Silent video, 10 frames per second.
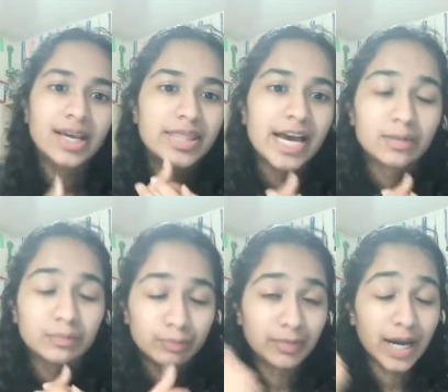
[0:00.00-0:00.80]
that
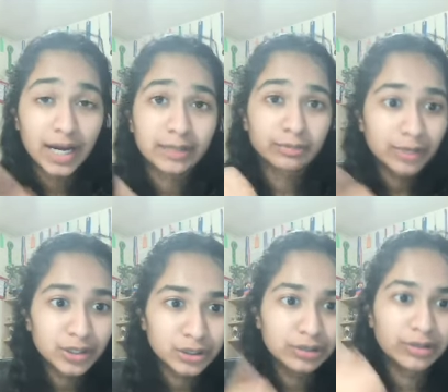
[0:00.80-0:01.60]
high
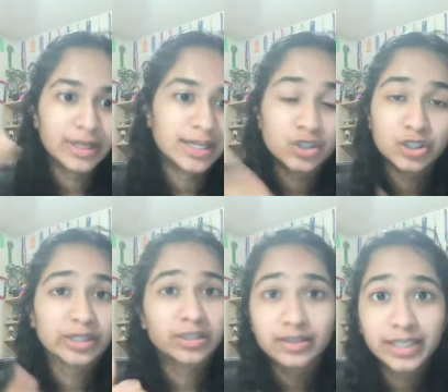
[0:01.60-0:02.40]
pressure,
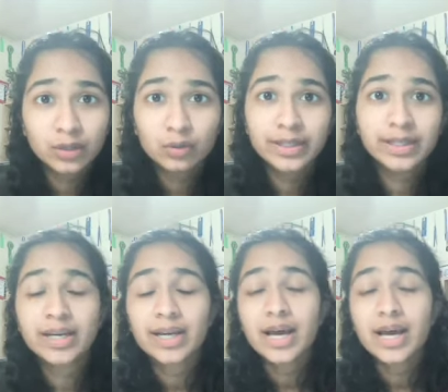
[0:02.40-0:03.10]
injected liquid,